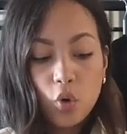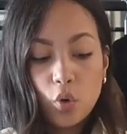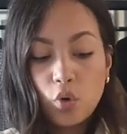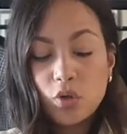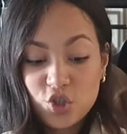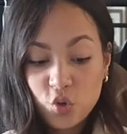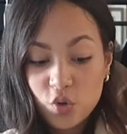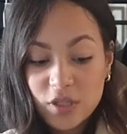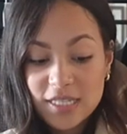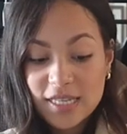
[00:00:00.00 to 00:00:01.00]
or
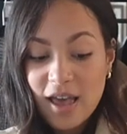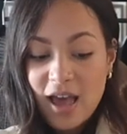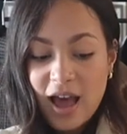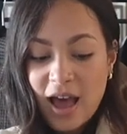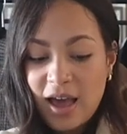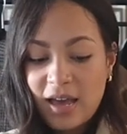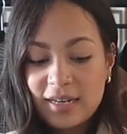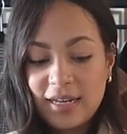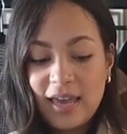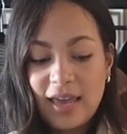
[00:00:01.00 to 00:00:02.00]
shorts
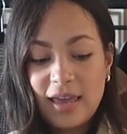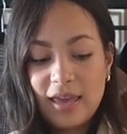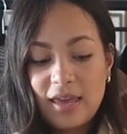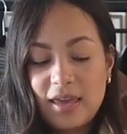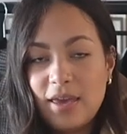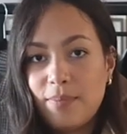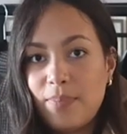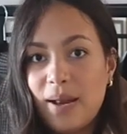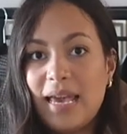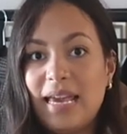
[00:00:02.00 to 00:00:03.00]
and a
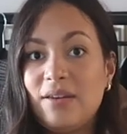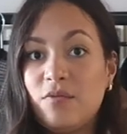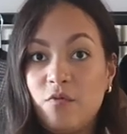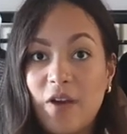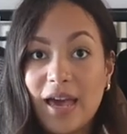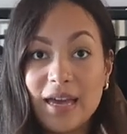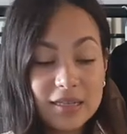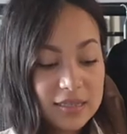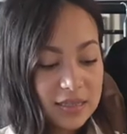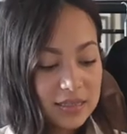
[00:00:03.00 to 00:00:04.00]
plain
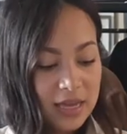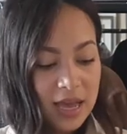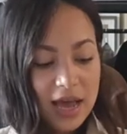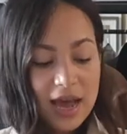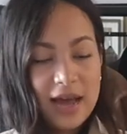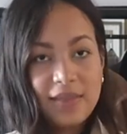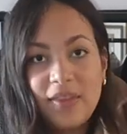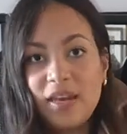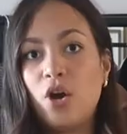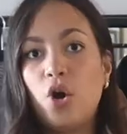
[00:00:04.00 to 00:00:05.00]
vest and
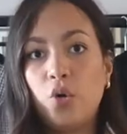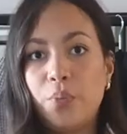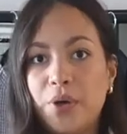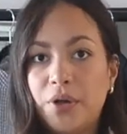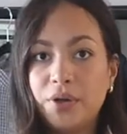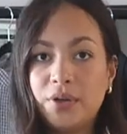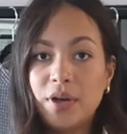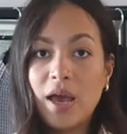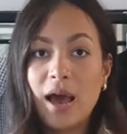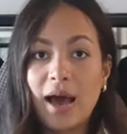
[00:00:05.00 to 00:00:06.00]
then open.
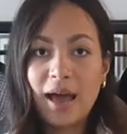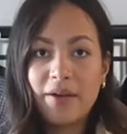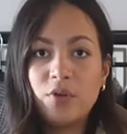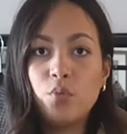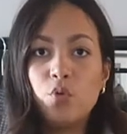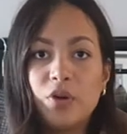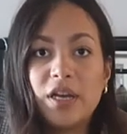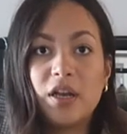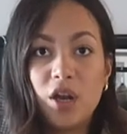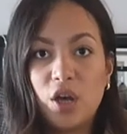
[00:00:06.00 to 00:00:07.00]
I haven't worn
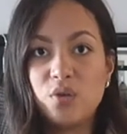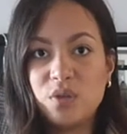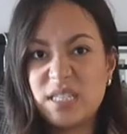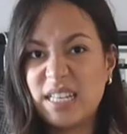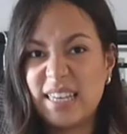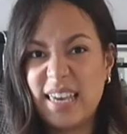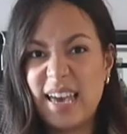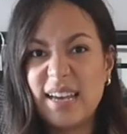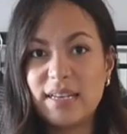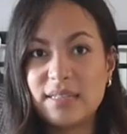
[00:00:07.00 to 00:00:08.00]
it closed
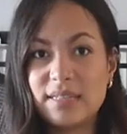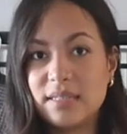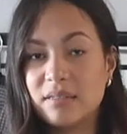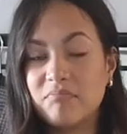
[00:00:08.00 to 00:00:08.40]
yet.